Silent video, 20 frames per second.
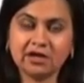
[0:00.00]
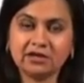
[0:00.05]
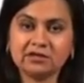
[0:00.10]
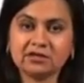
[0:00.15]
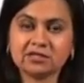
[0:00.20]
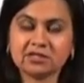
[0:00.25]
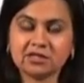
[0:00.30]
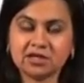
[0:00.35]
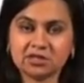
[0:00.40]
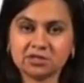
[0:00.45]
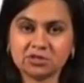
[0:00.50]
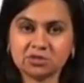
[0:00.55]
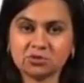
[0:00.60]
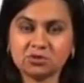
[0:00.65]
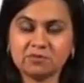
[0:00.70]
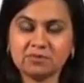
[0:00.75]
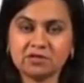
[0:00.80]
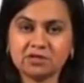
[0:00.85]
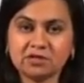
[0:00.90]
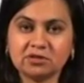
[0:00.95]
writer sticks
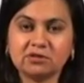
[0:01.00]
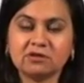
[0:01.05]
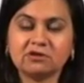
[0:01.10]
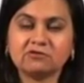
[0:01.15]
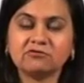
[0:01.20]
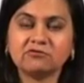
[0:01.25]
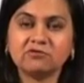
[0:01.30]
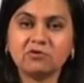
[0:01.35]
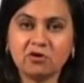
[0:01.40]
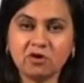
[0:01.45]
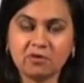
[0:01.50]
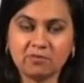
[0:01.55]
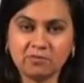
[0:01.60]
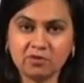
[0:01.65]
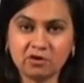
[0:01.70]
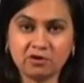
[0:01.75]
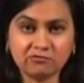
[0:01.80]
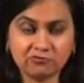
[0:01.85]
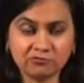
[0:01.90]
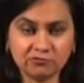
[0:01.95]
to a particular
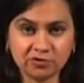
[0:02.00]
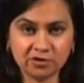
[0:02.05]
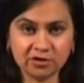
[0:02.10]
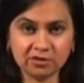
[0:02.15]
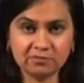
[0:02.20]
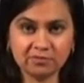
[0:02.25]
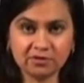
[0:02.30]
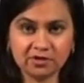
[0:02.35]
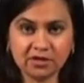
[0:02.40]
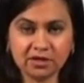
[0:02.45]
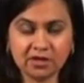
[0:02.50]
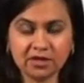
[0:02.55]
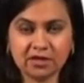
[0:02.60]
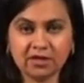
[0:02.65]
form of verb,